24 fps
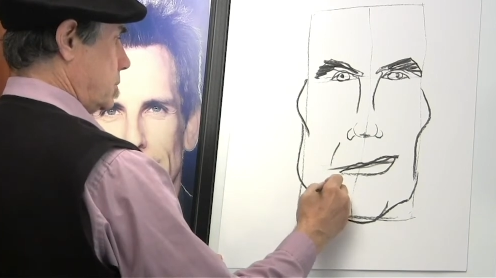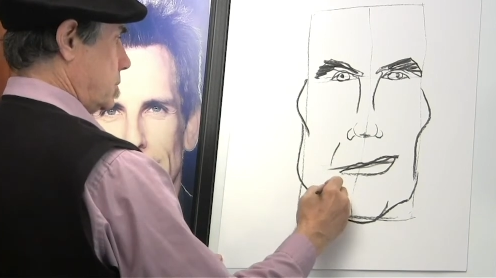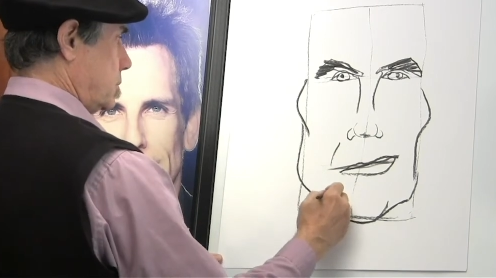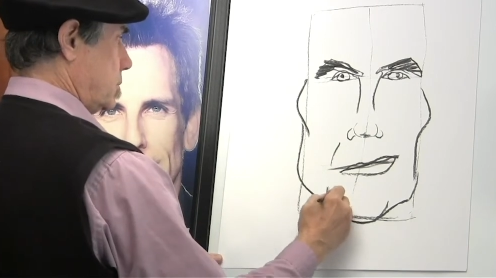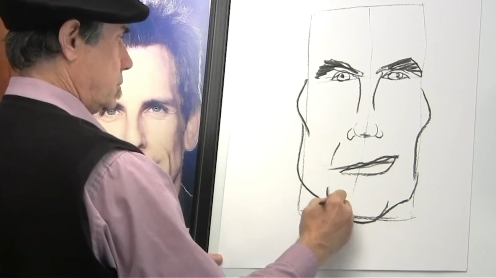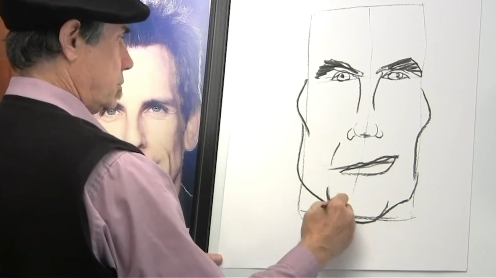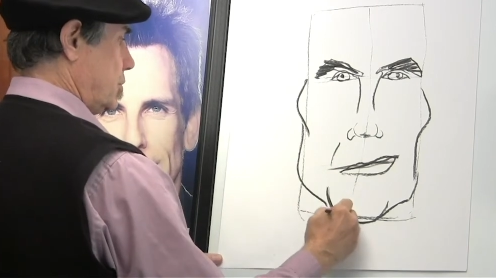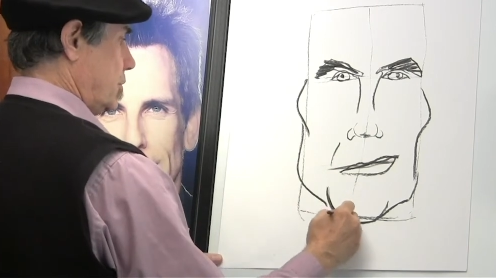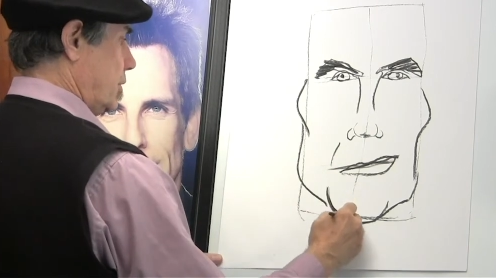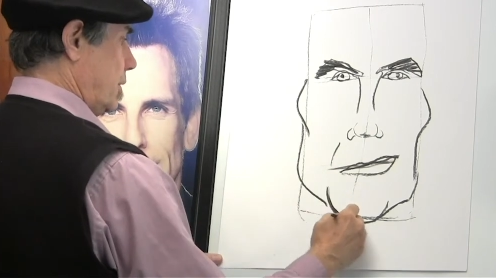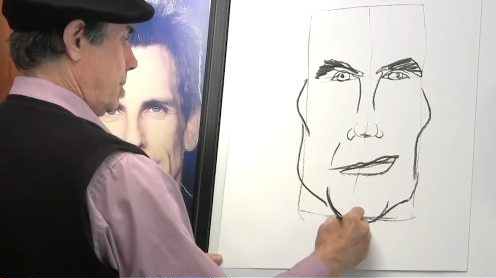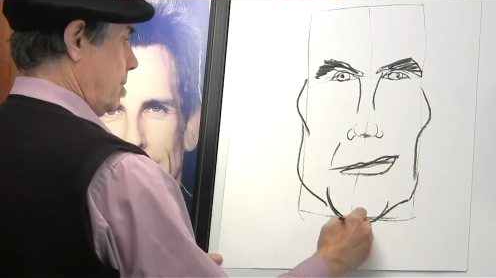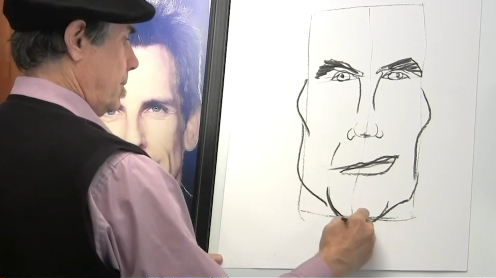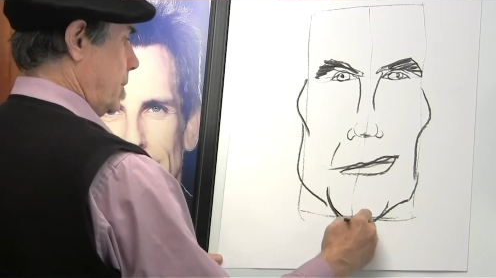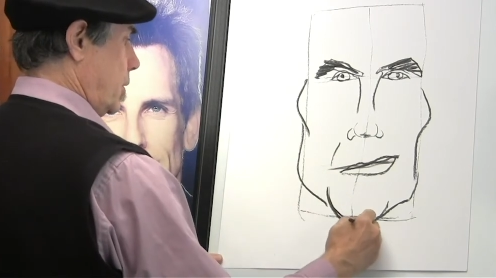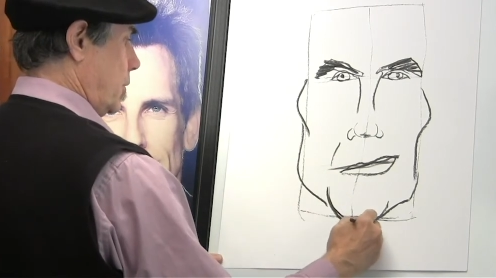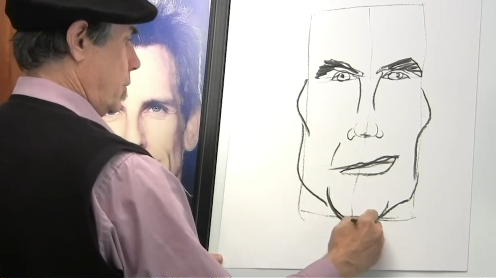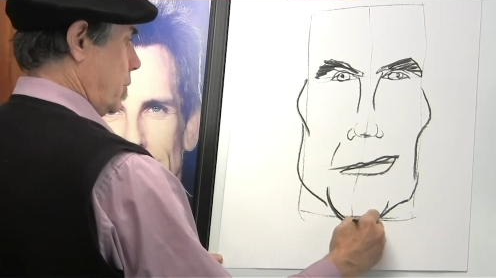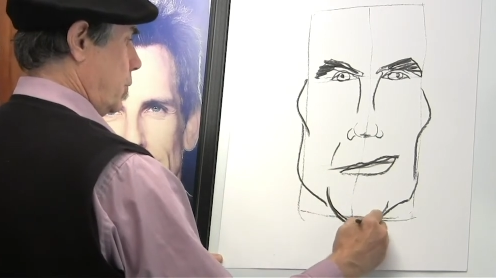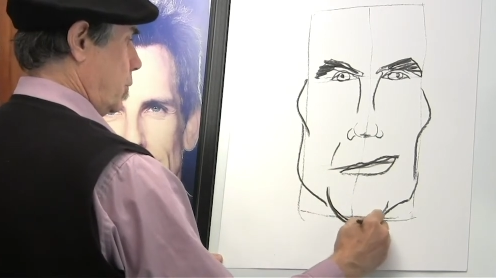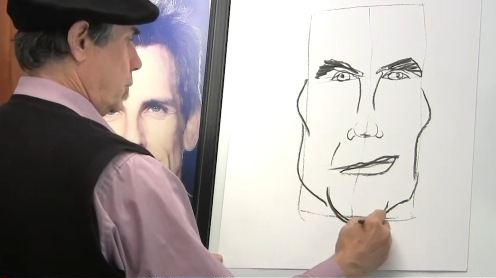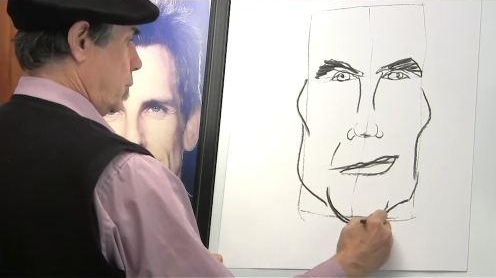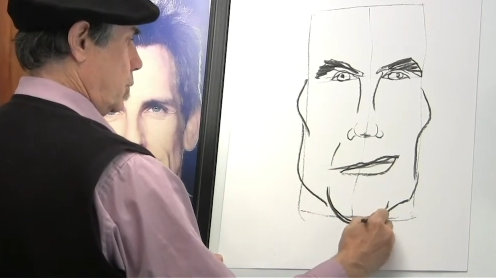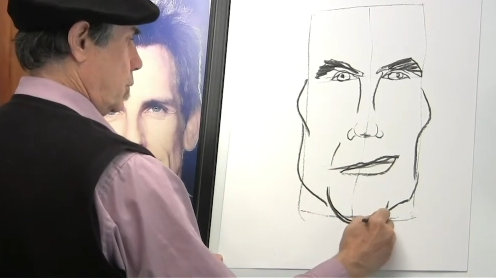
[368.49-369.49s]
shin
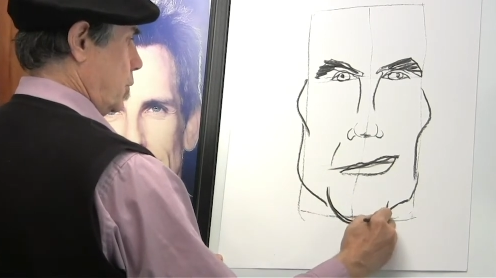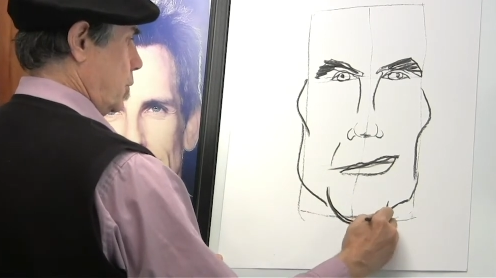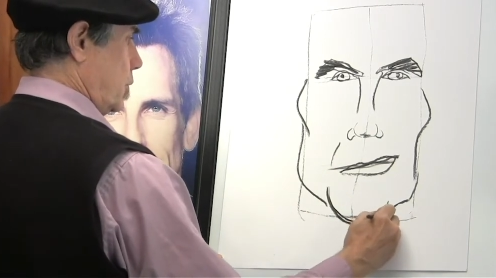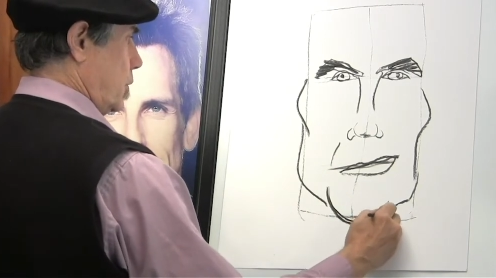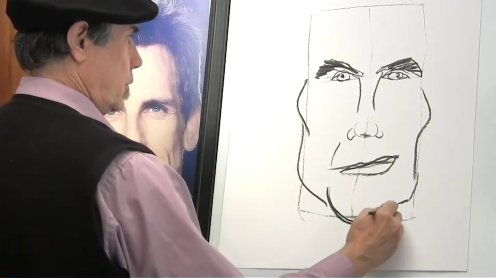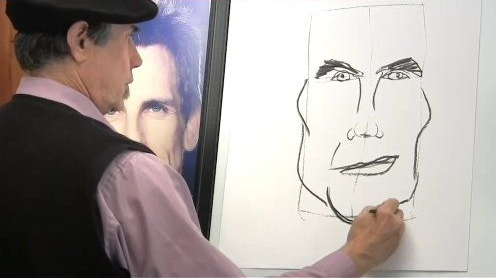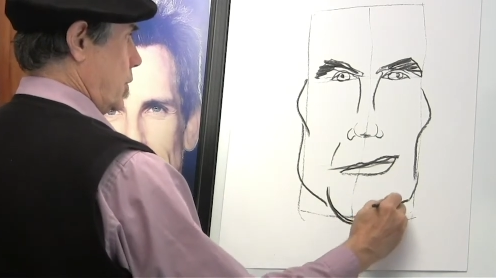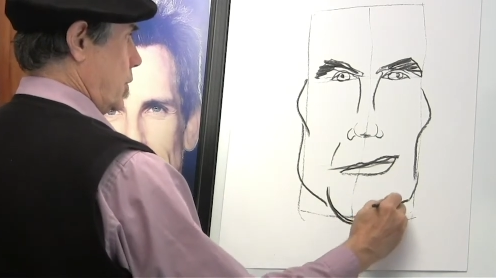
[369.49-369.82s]
bone.